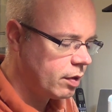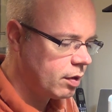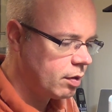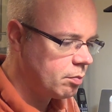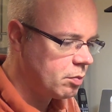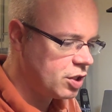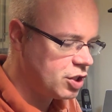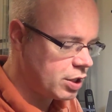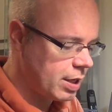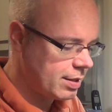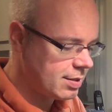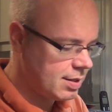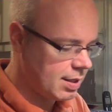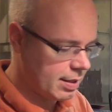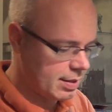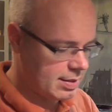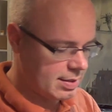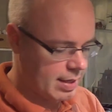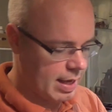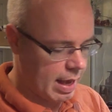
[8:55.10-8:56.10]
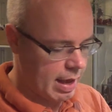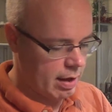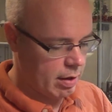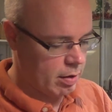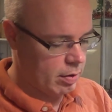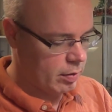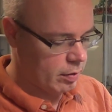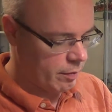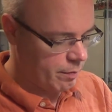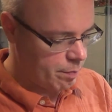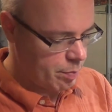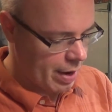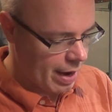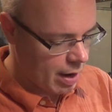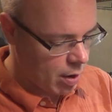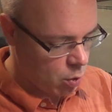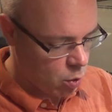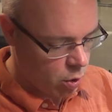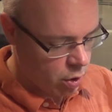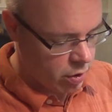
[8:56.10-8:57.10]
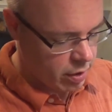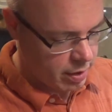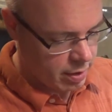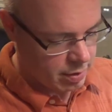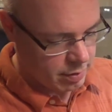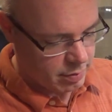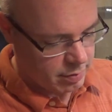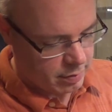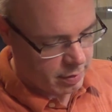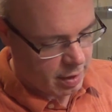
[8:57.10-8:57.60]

majestic scale of power and